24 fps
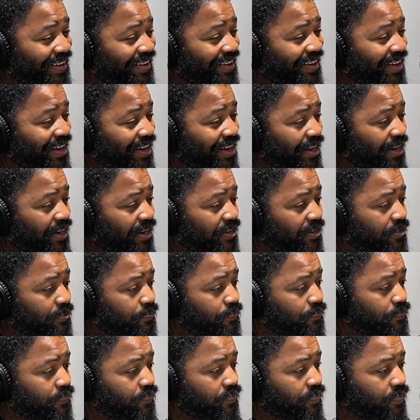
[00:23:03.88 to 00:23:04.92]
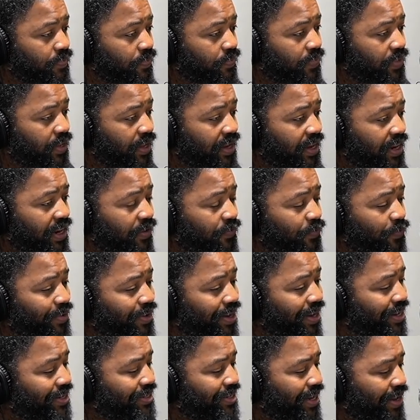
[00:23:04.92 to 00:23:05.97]
um, again, if you
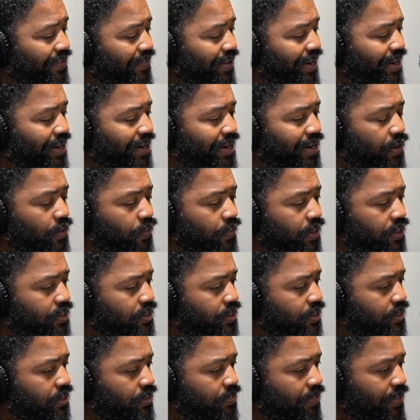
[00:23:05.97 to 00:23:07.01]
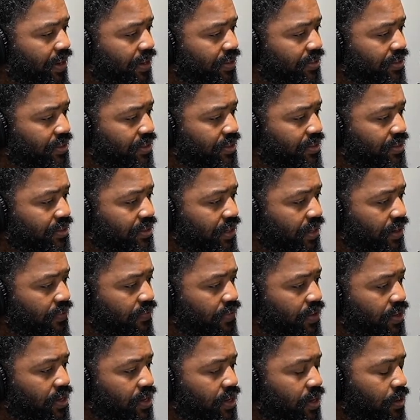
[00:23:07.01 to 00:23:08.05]
guys have any questions about this stuff,
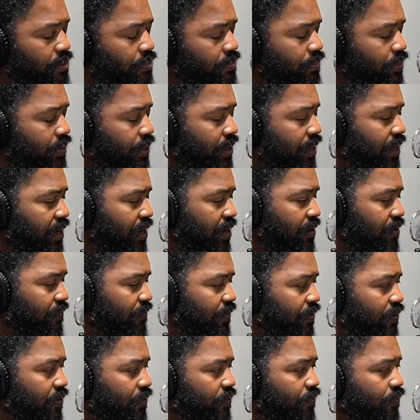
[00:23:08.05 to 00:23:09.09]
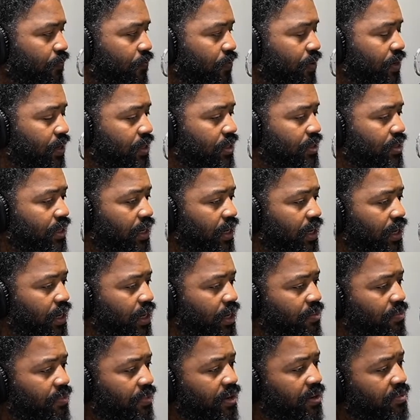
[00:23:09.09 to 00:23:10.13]
please feel free to
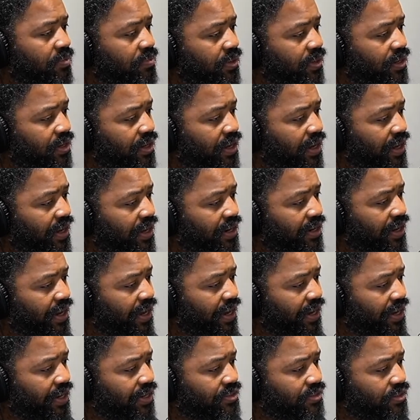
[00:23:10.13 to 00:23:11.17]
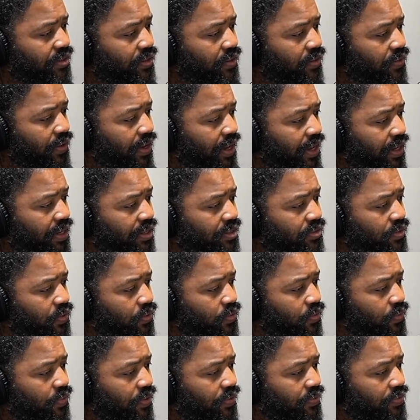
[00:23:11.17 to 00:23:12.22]
email me at angelo at
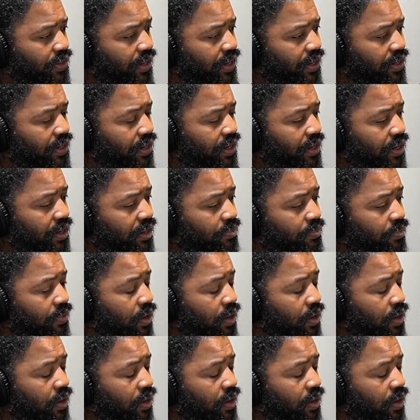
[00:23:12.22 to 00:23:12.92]
totalwealth.com.